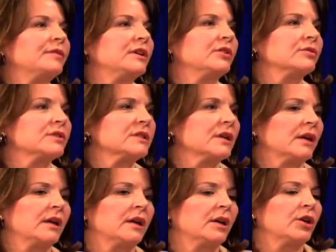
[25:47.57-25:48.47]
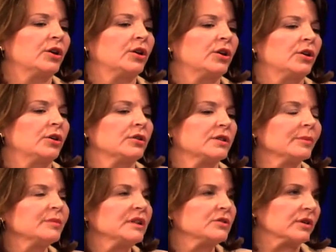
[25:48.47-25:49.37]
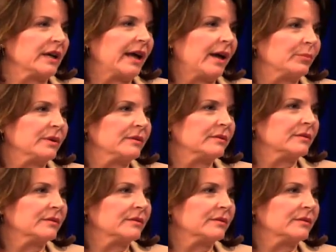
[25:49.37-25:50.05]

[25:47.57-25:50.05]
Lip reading: years, something's going to happen.